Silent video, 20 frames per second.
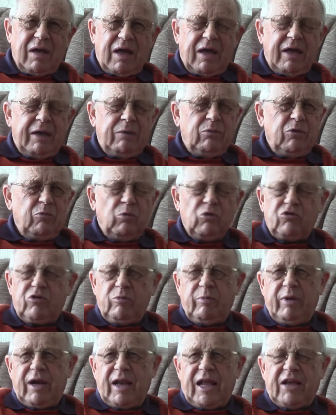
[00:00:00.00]
It must
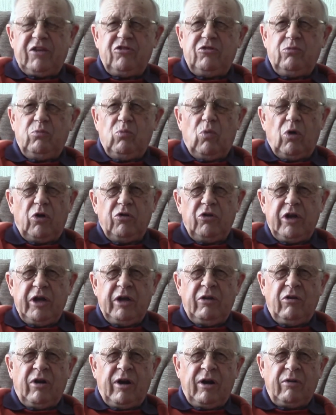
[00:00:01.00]
have been less than 1
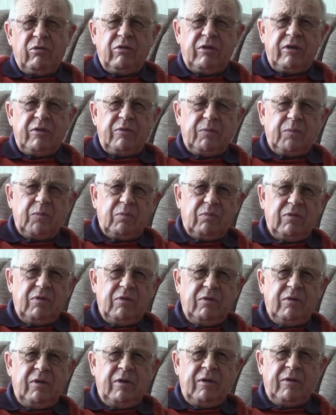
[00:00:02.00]
year, I think.
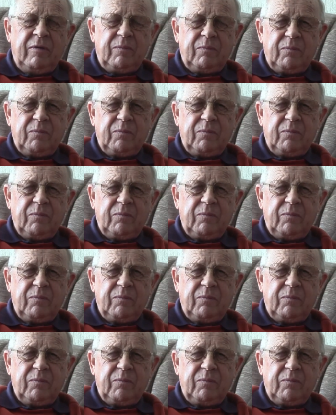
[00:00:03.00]
Yeah.